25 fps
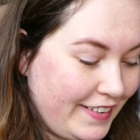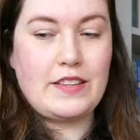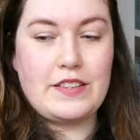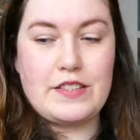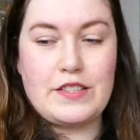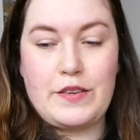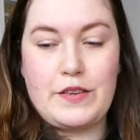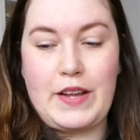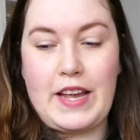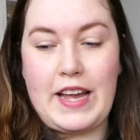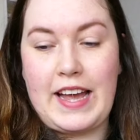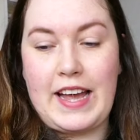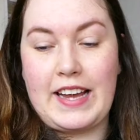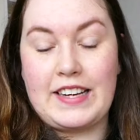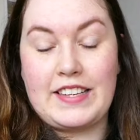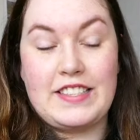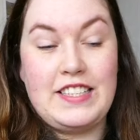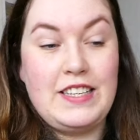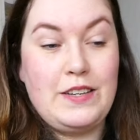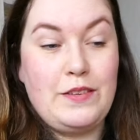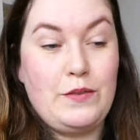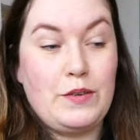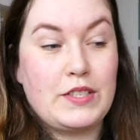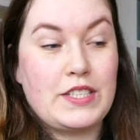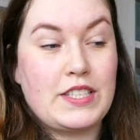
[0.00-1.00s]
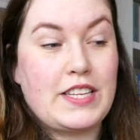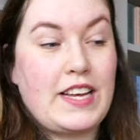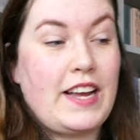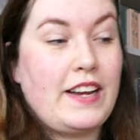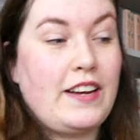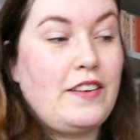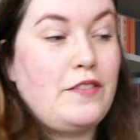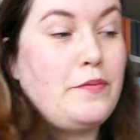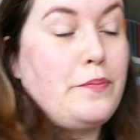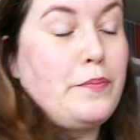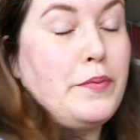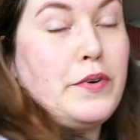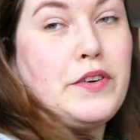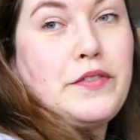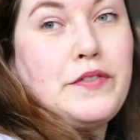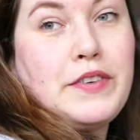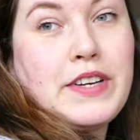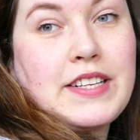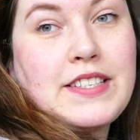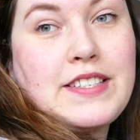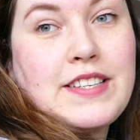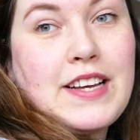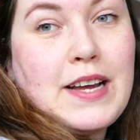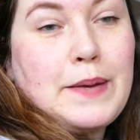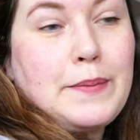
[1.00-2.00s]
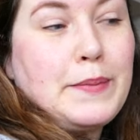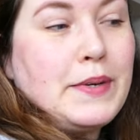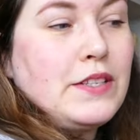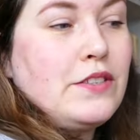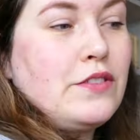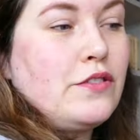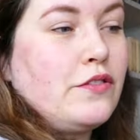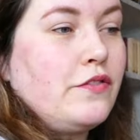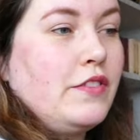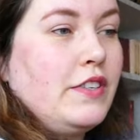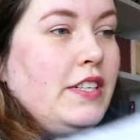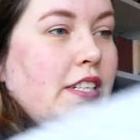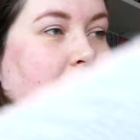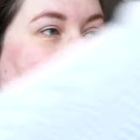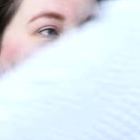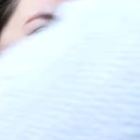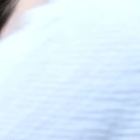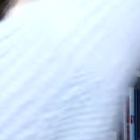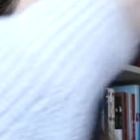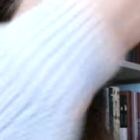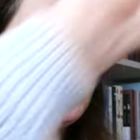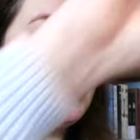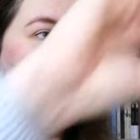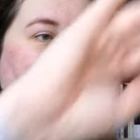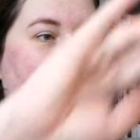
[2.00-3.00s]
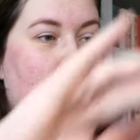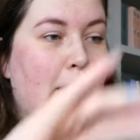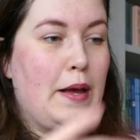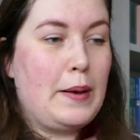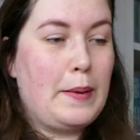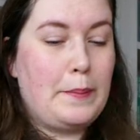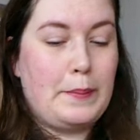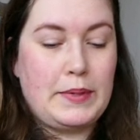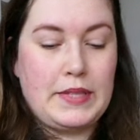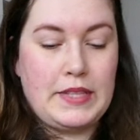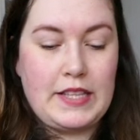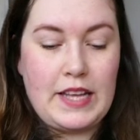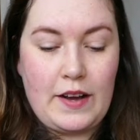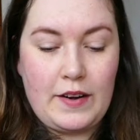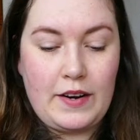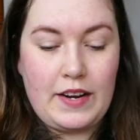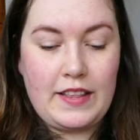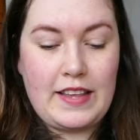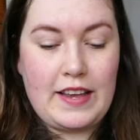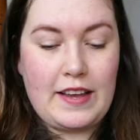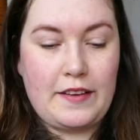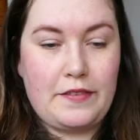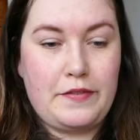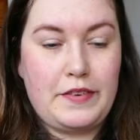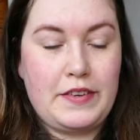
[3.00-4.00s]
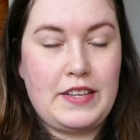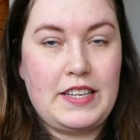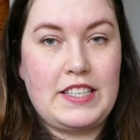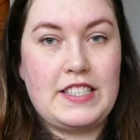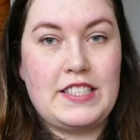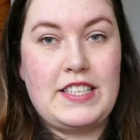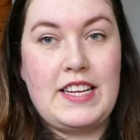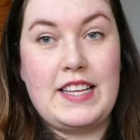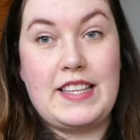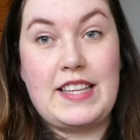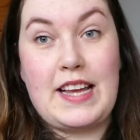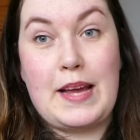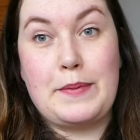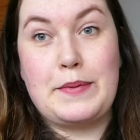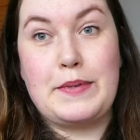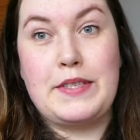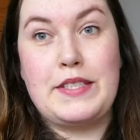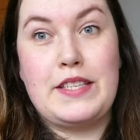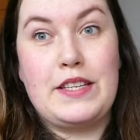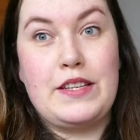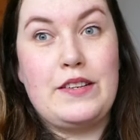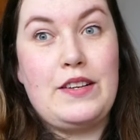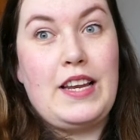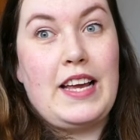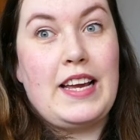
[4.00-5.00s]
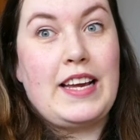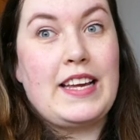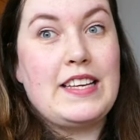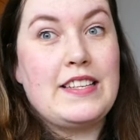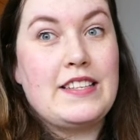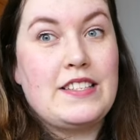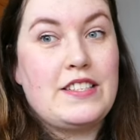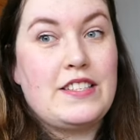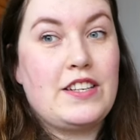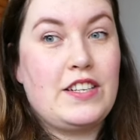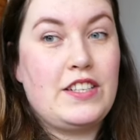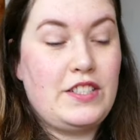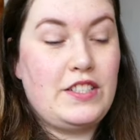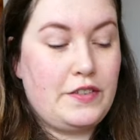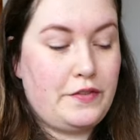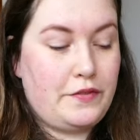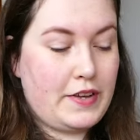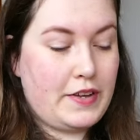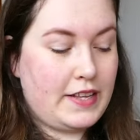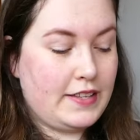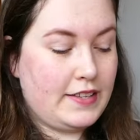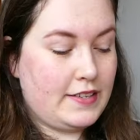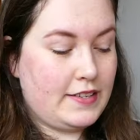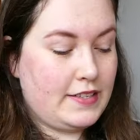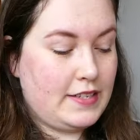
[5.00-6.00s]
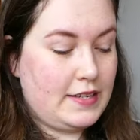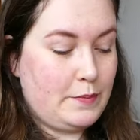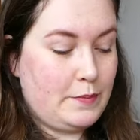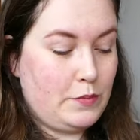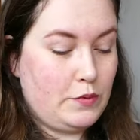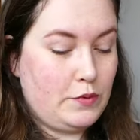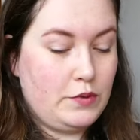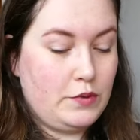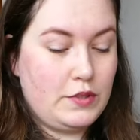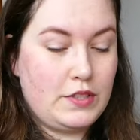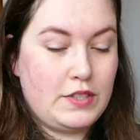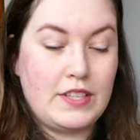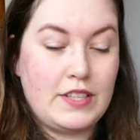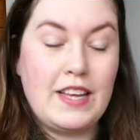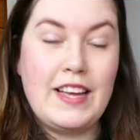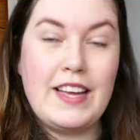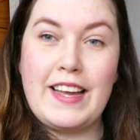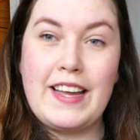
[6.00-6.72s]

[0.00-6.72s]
So yeah, actually it was kind of perfect timing to read that now that I finished that, I'm still like in such a fantasy mood.